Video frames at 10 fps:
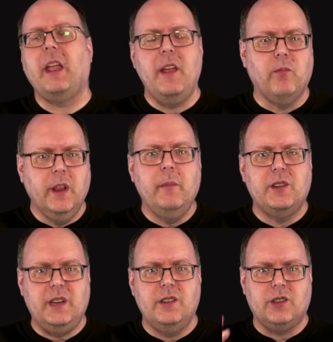it really
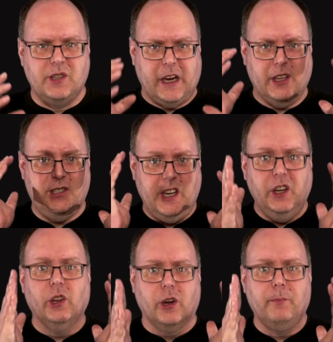much is just like a
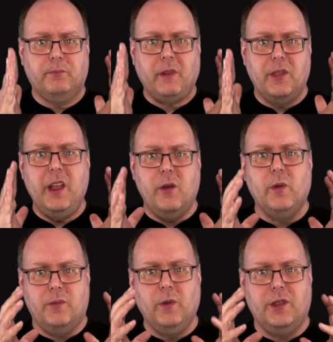singular thing
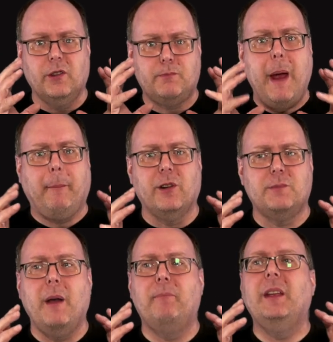with with those peppers,
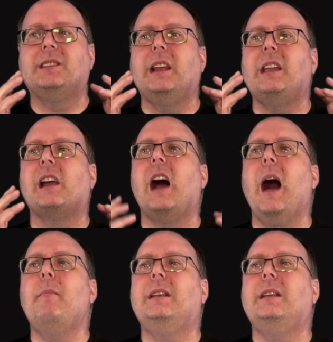but it's like that com.